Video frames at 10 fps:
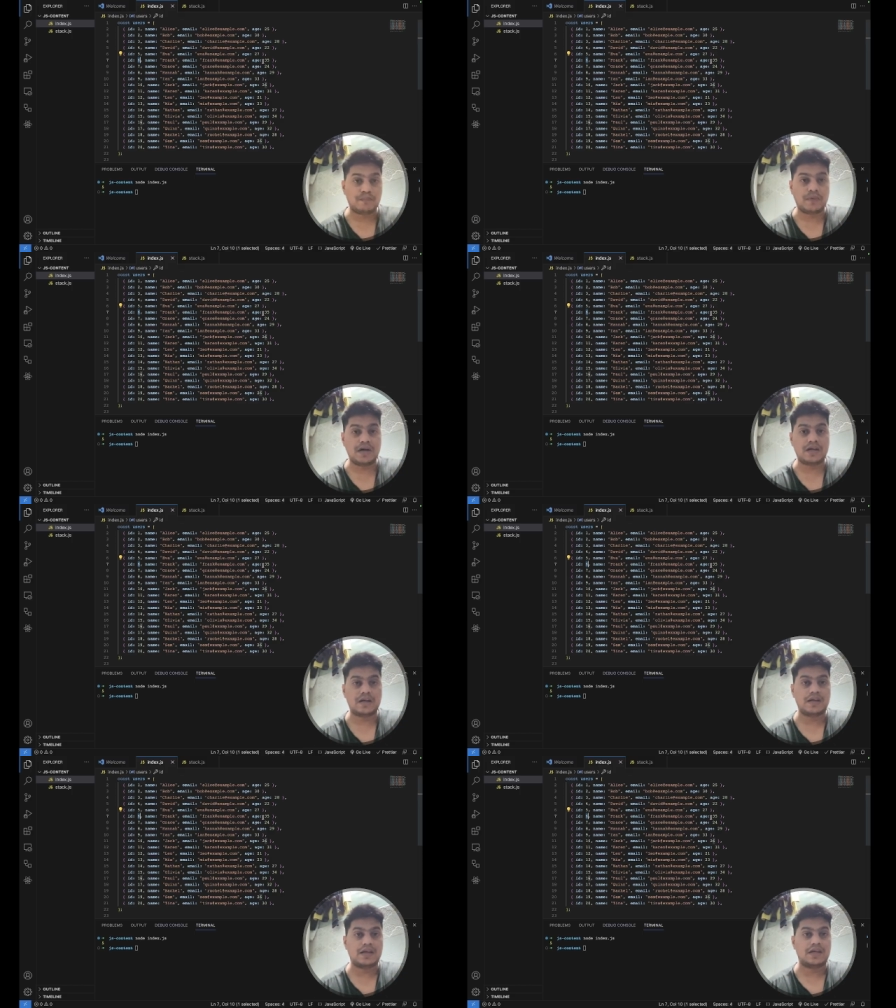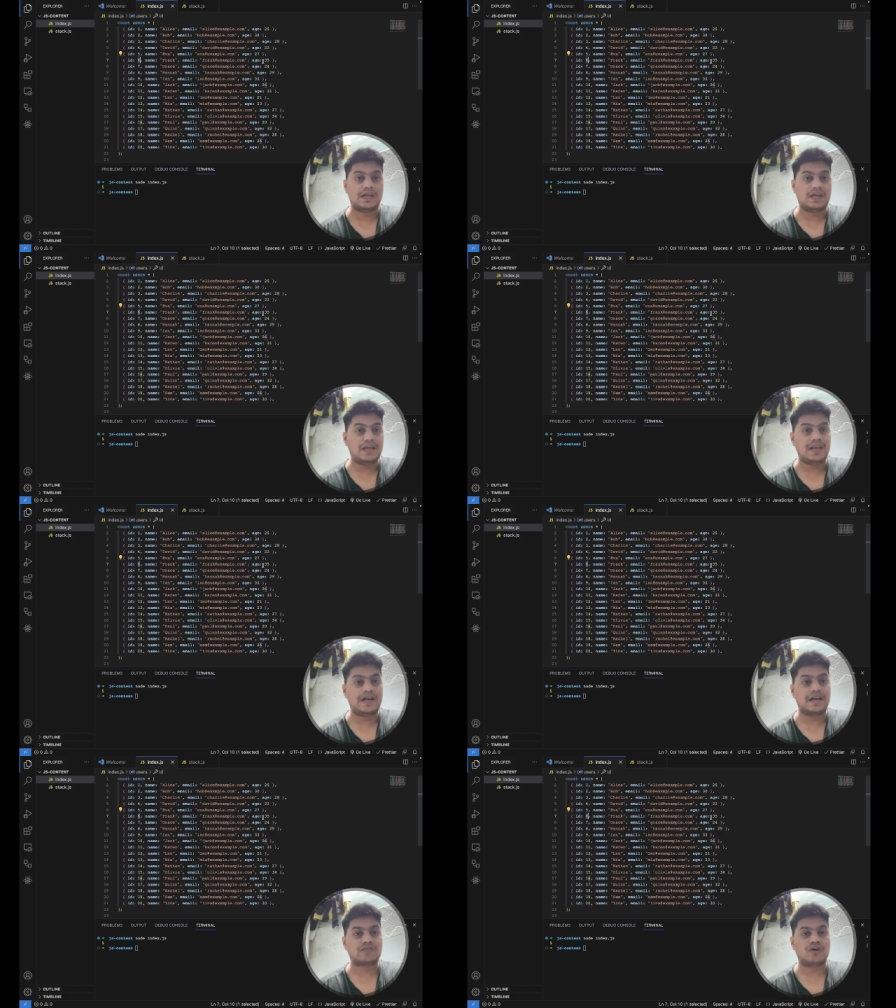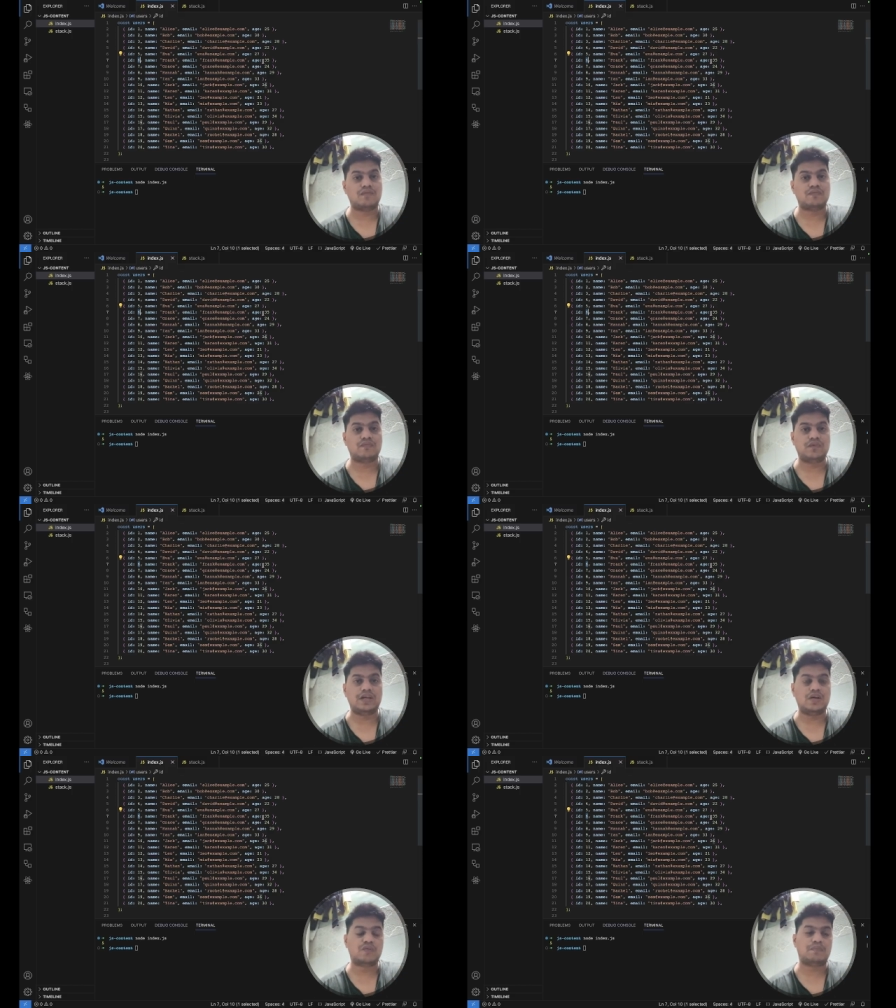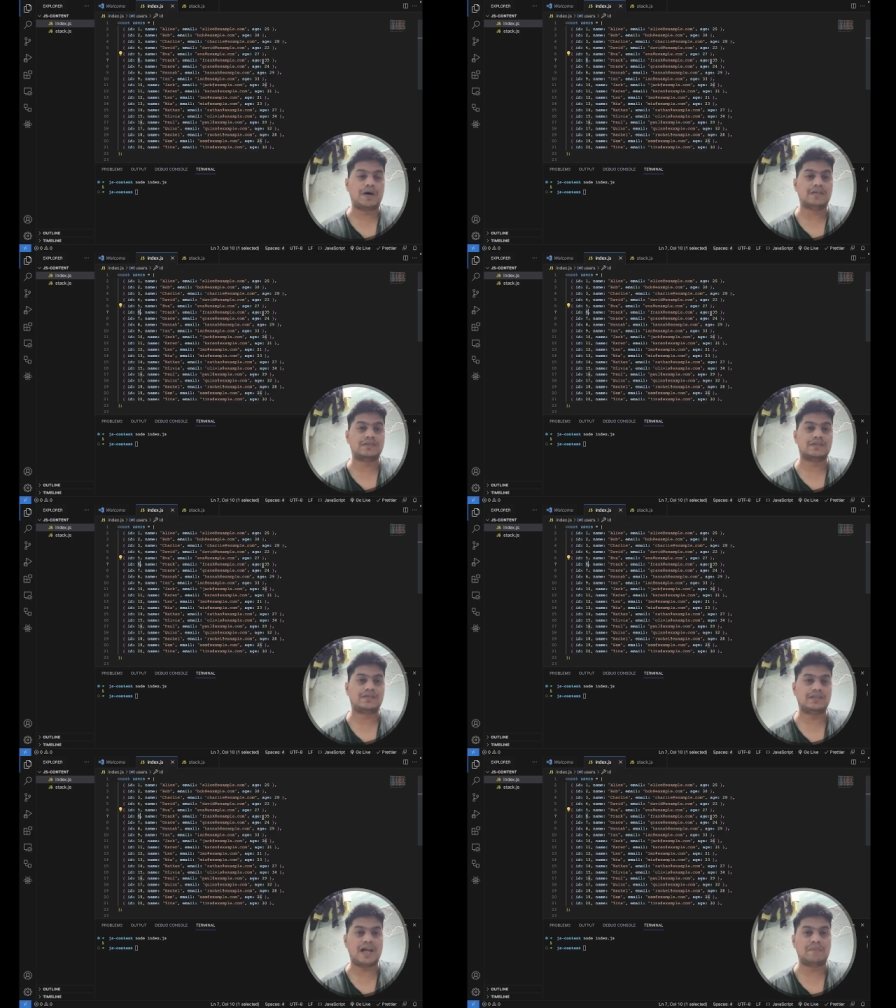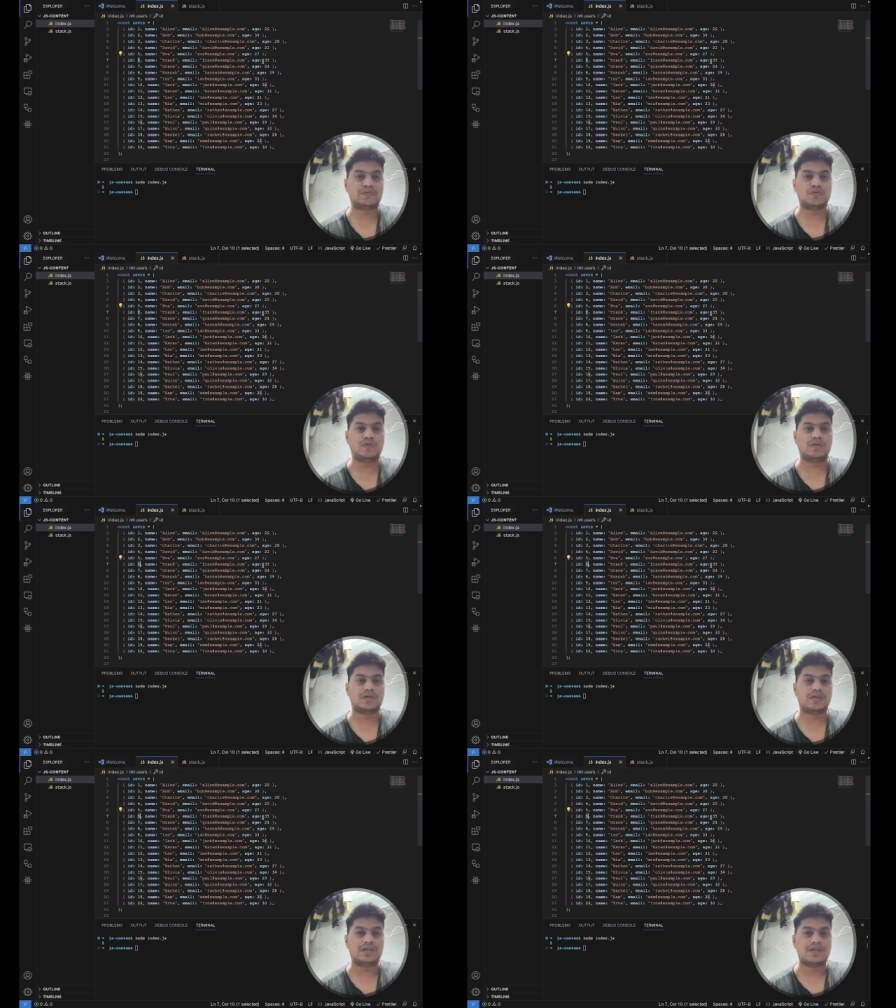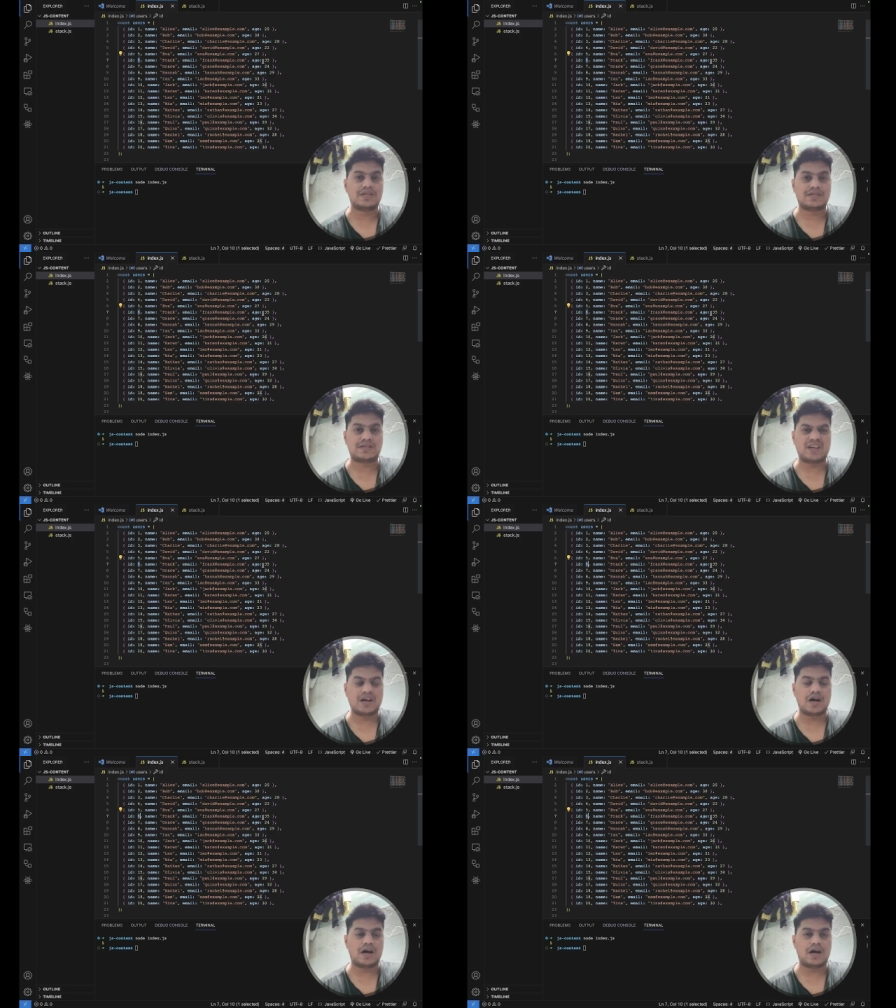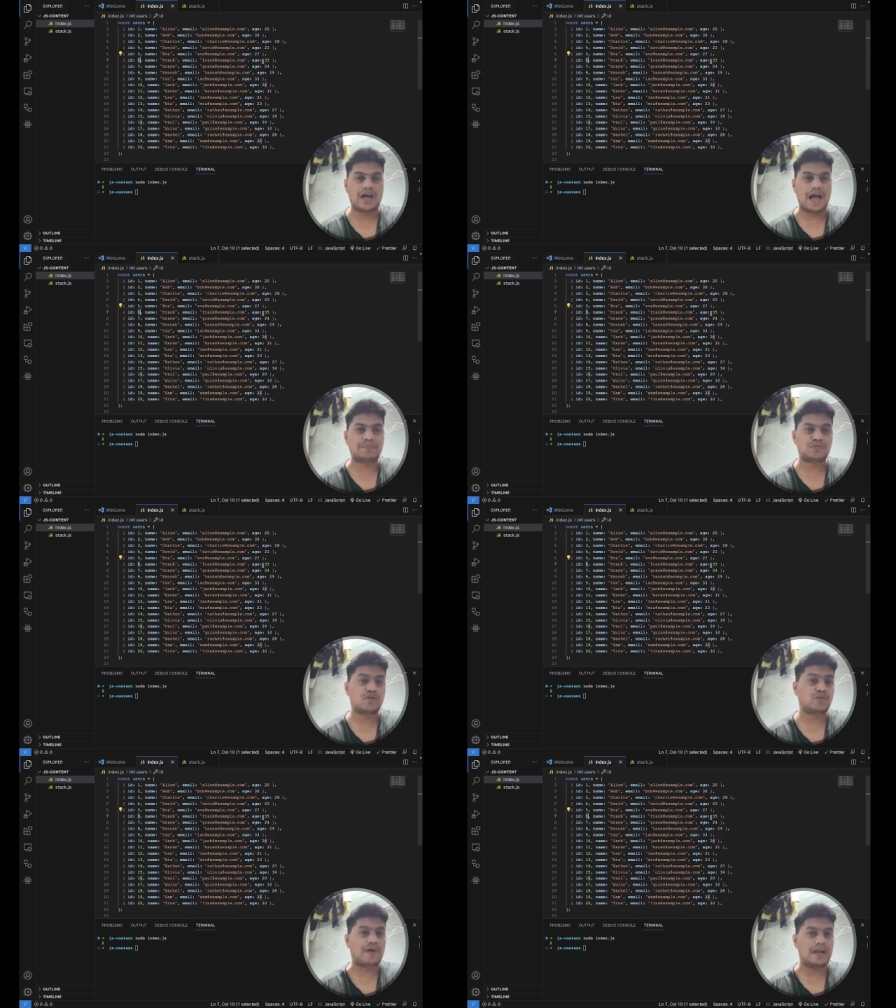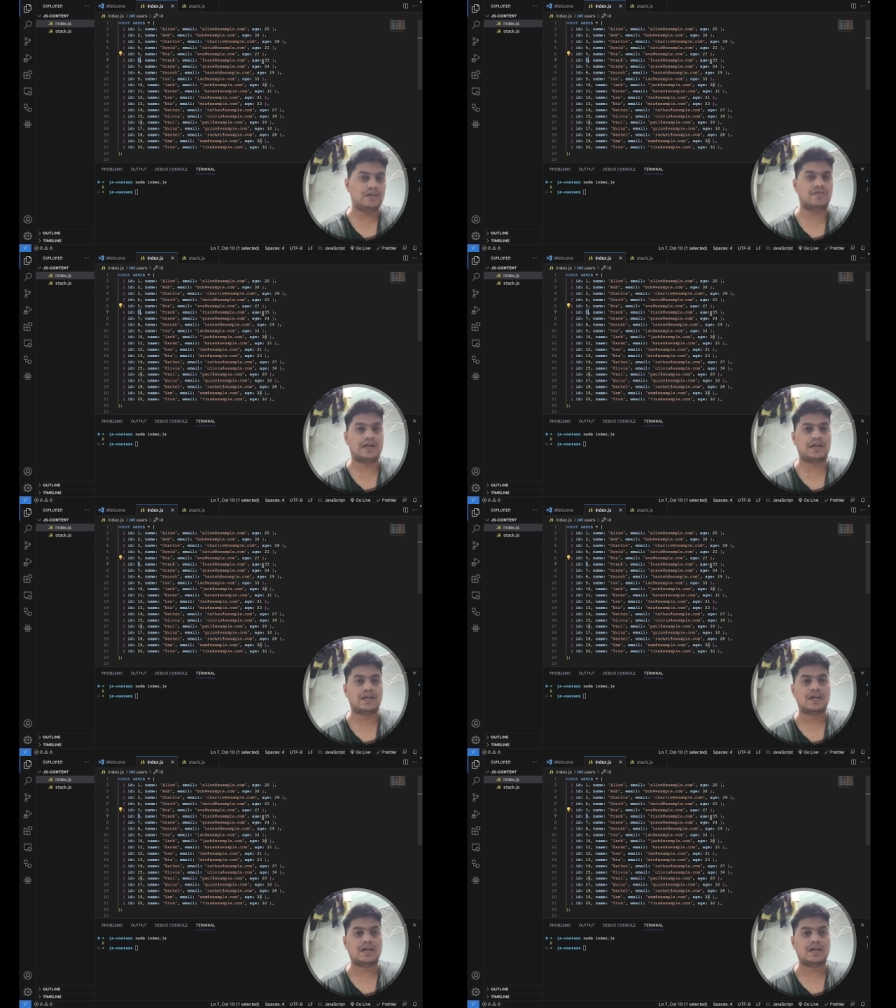but in index of we need to pass the absolute string absolute value, right?